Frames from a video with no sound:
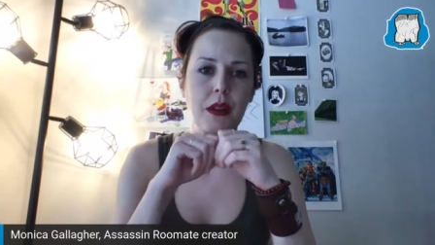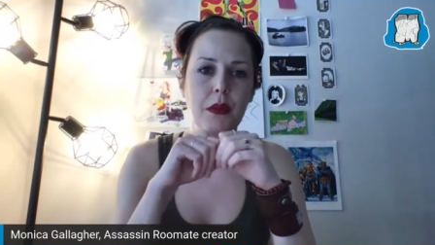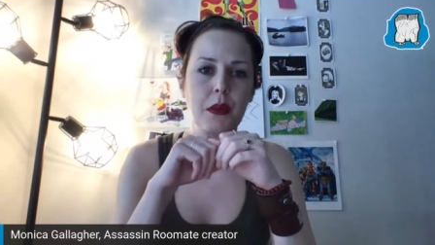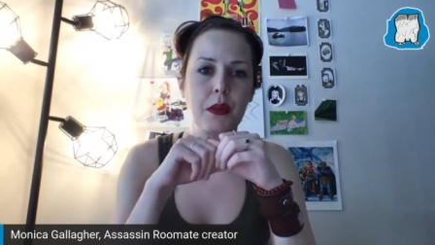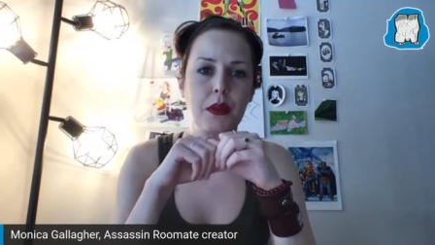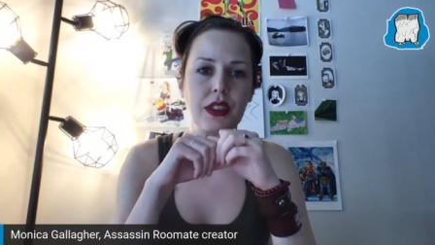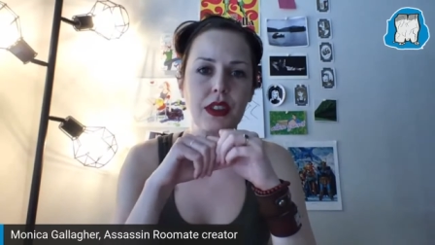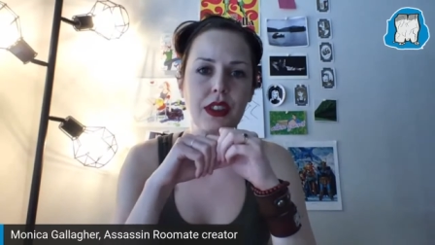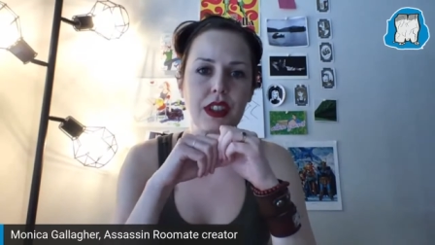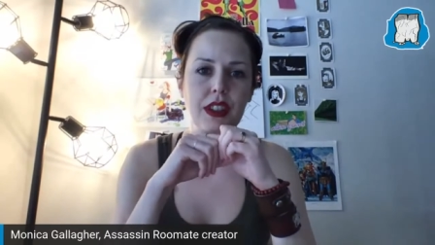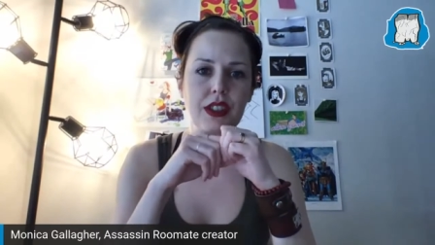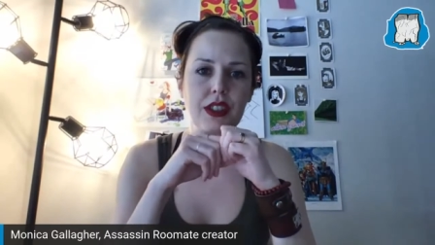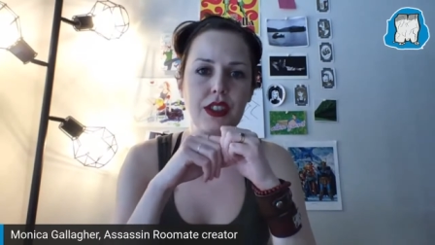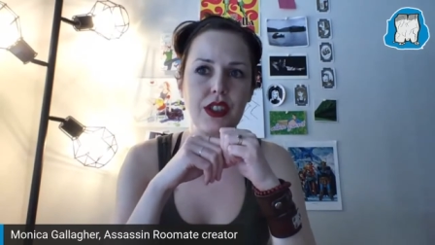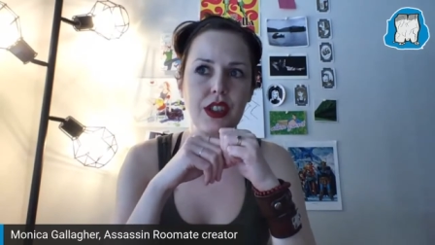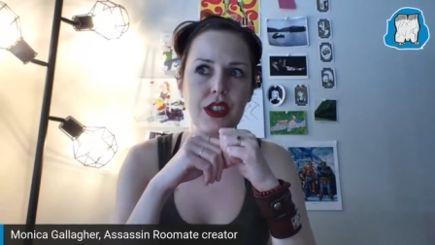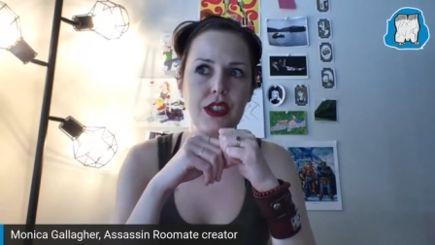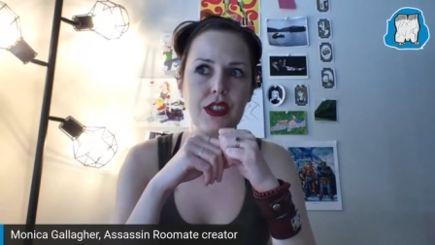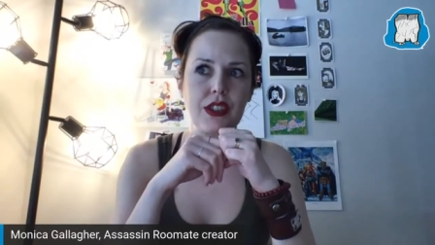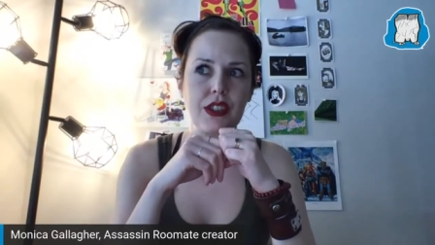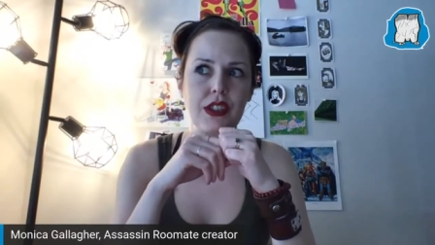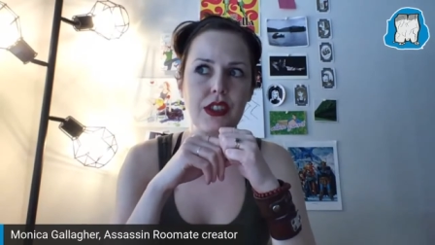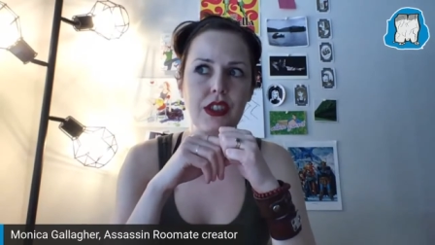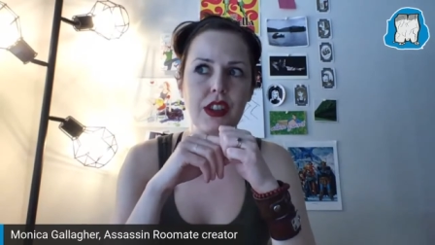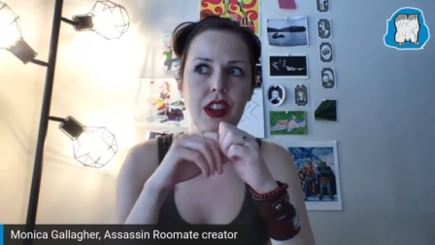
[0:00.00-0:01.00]
But when they
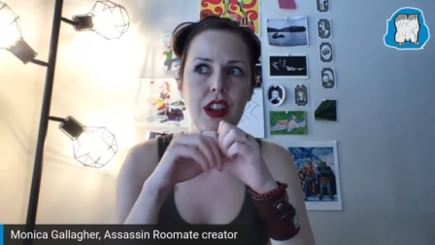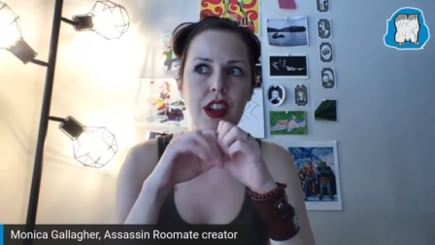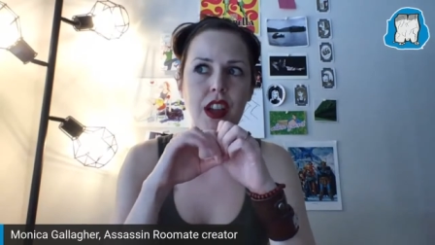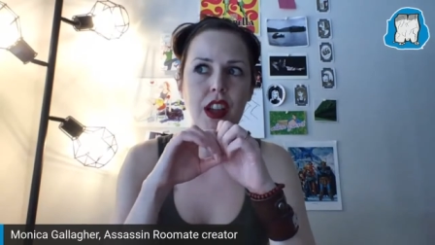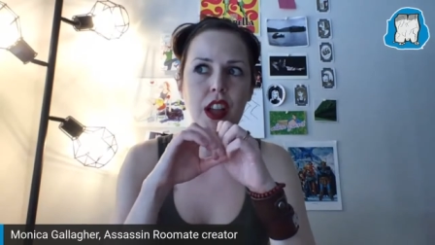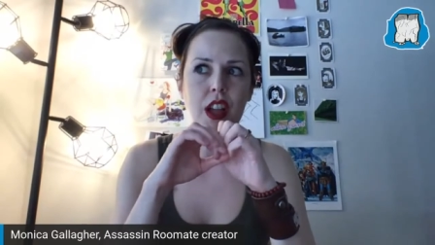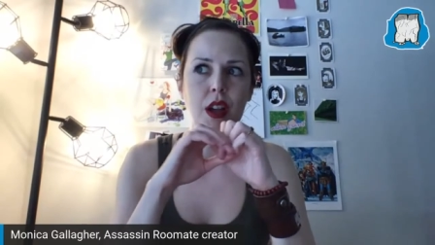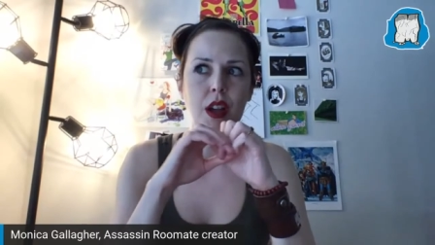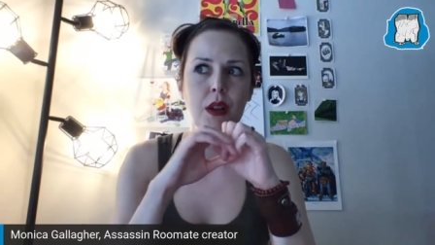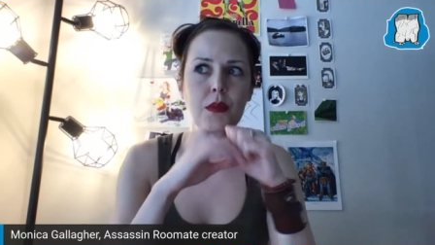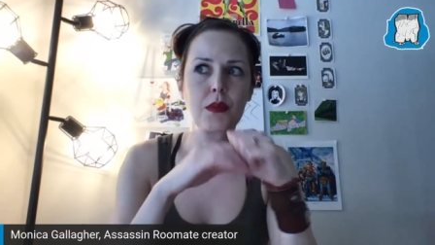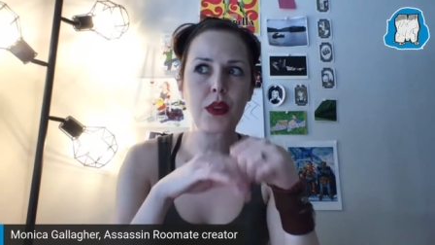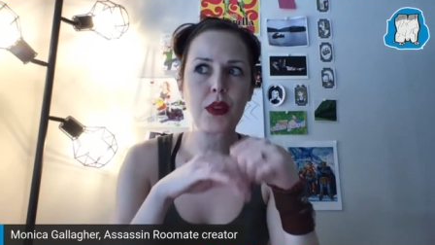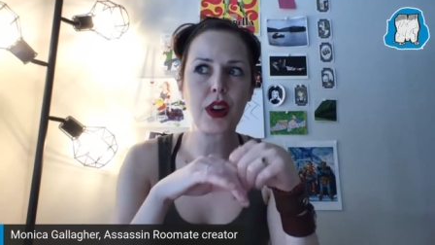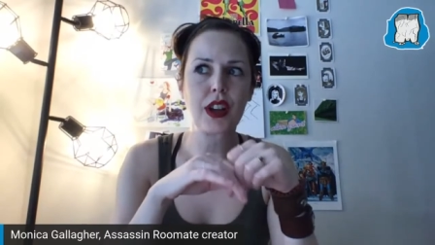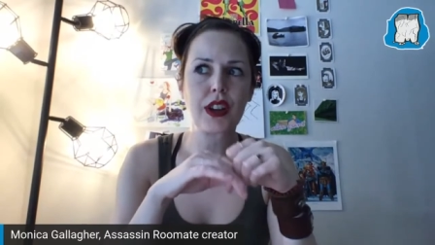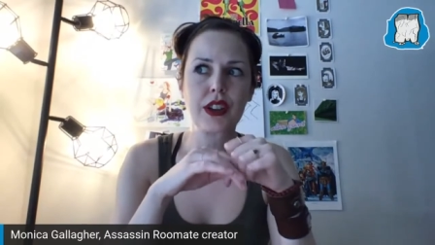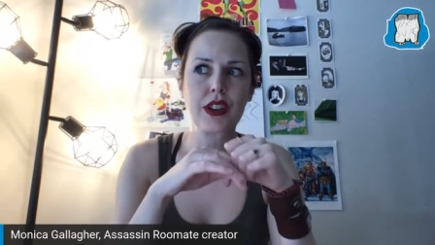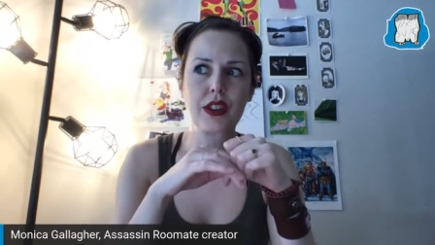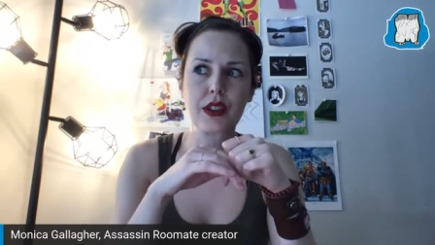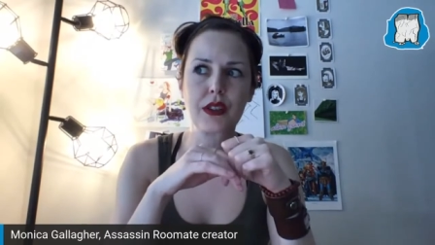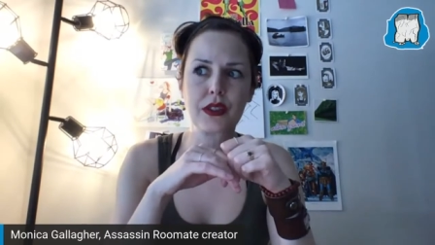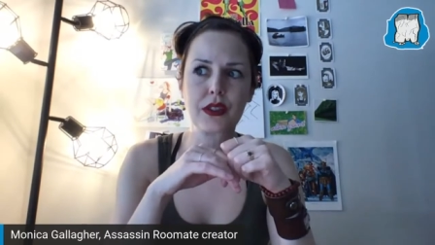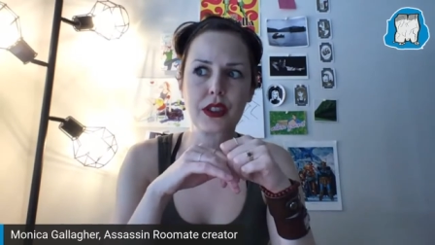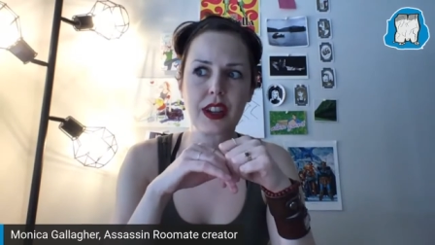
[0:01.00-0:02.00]
just brought
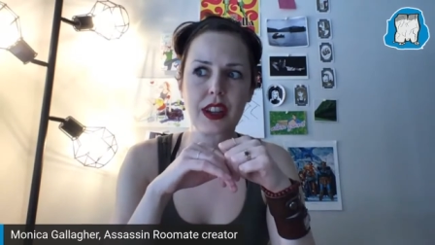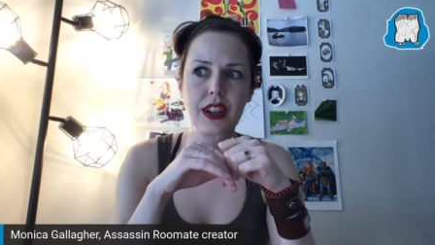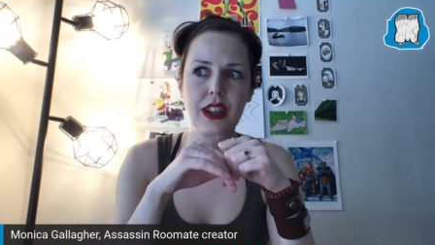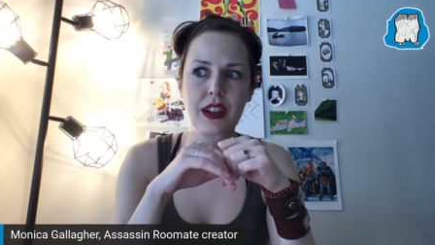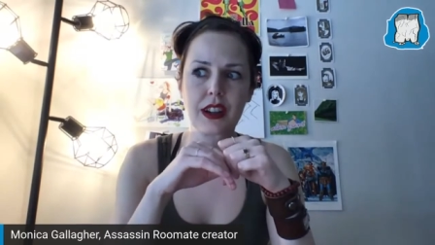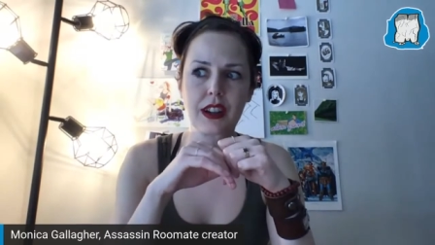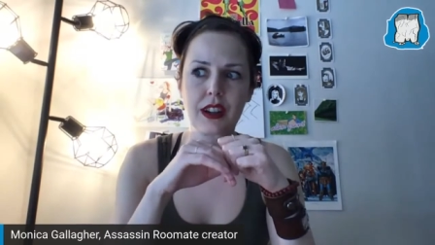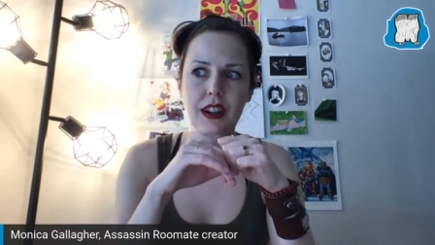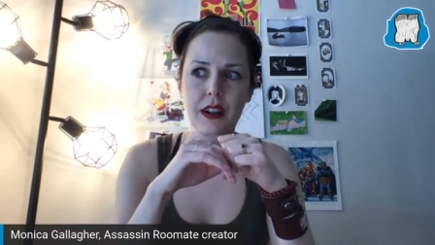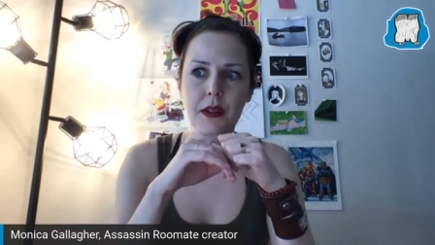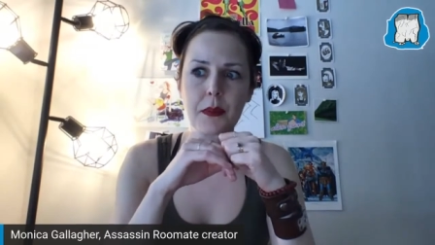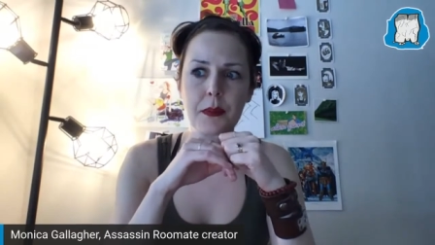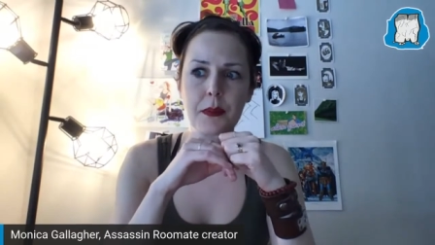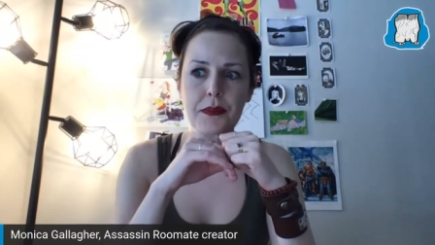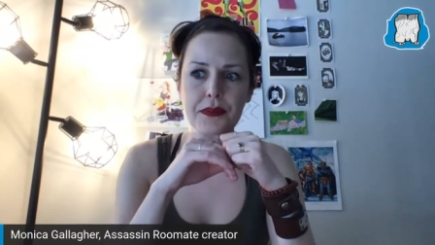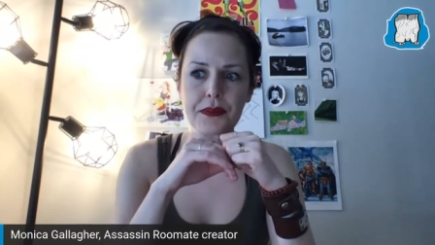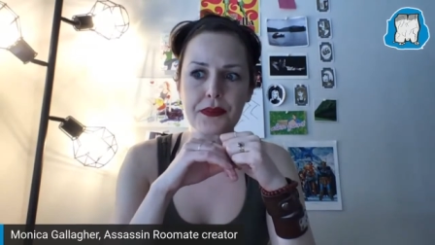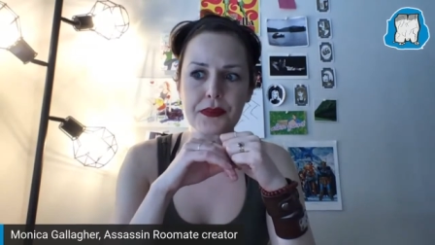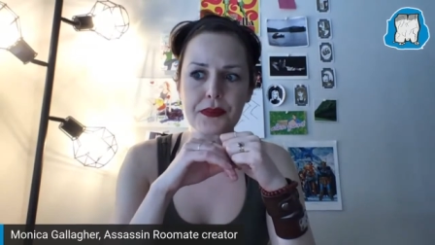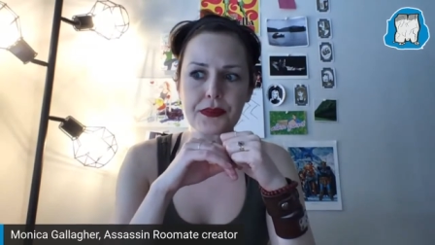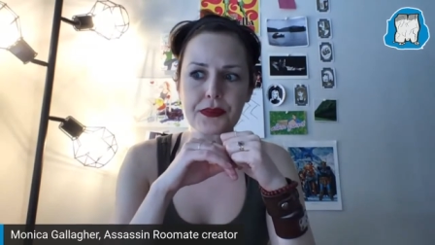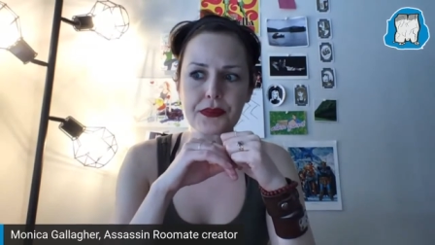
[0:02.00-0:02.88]
it over here,